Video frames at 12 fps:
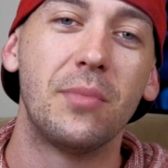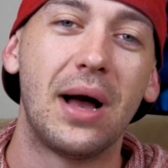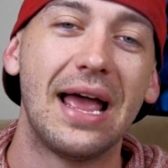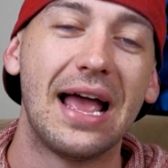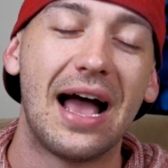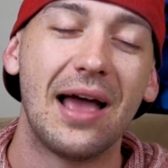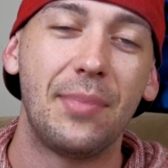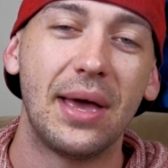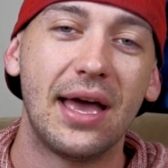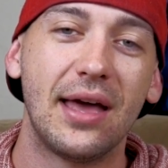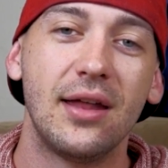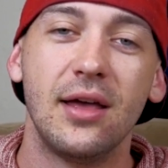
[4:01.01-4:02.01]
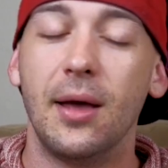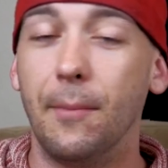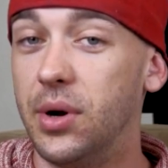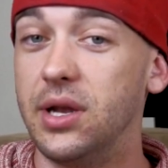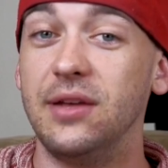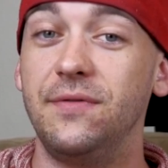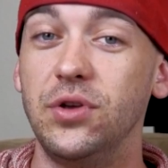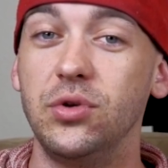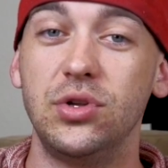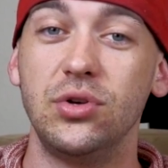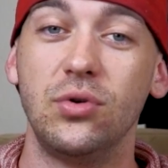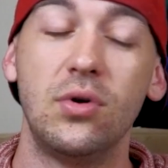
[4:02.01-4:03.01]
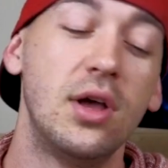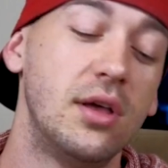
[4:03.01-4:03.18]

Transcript: my iPad, but if you do,